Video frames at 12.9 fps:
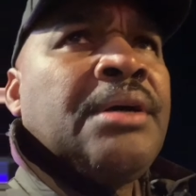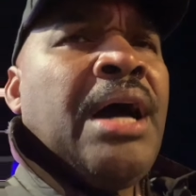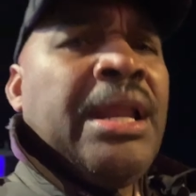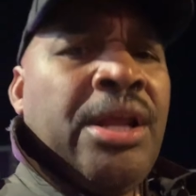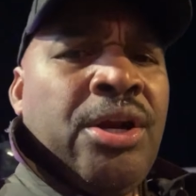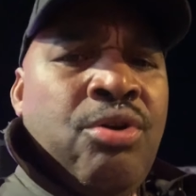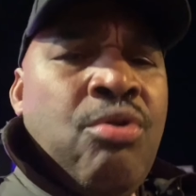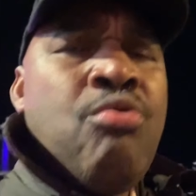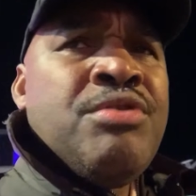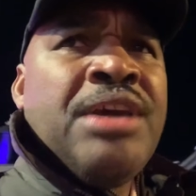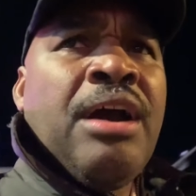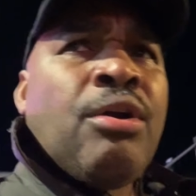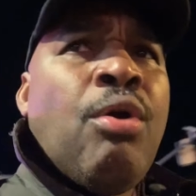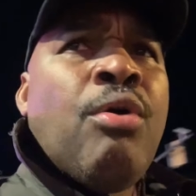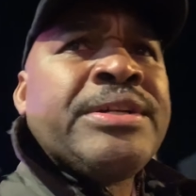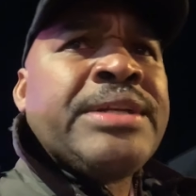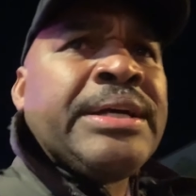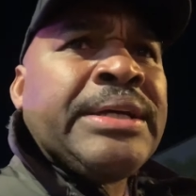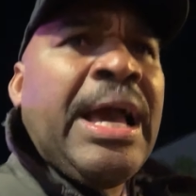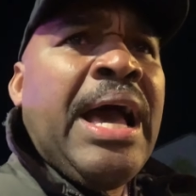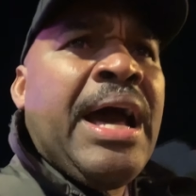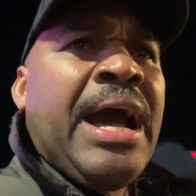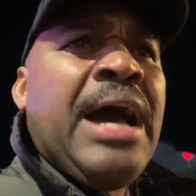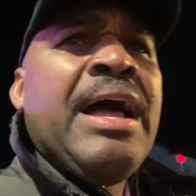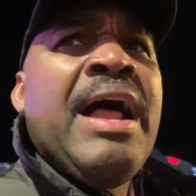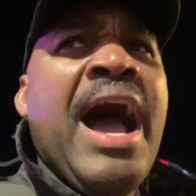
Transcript: Hallelujah. Glory to God.